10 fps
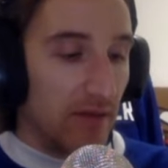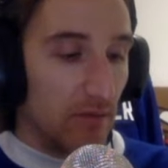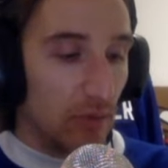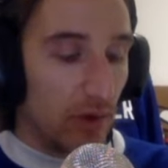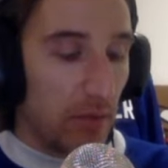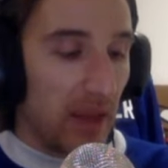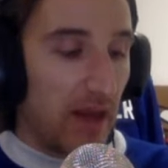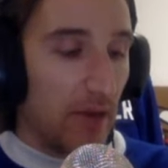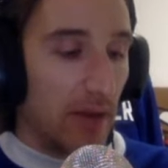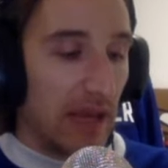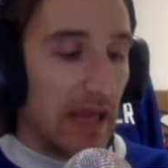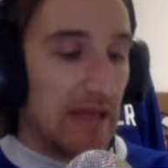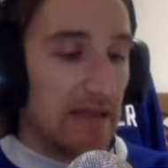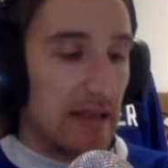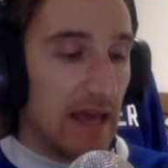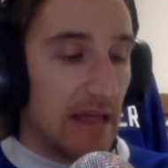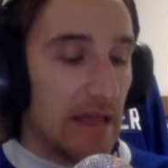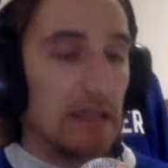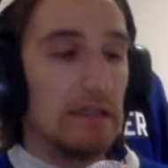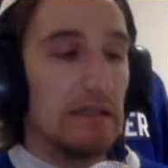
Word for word: would have paid out $8.10.